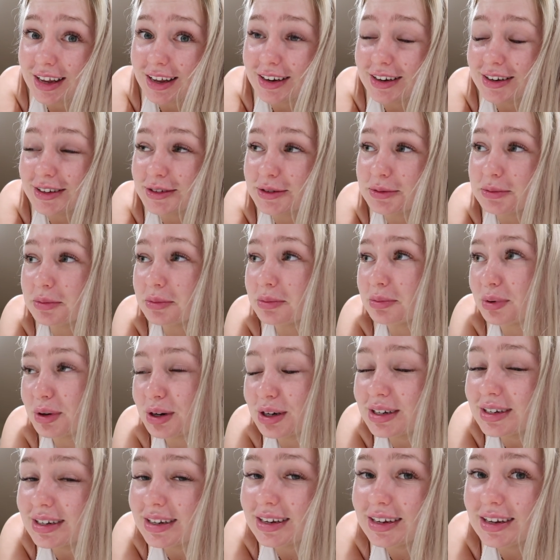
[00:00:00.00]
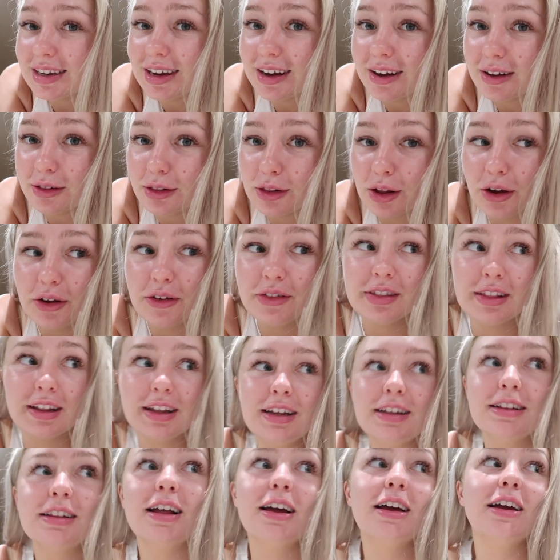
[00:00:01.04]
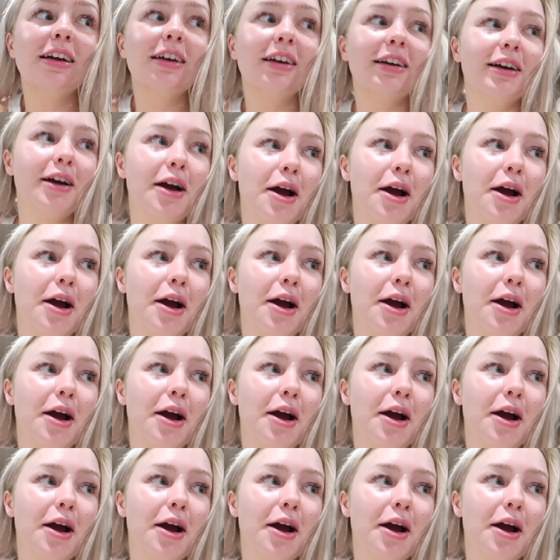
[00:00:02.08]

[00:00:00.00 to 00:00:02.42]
and it's pretty lonely. Like,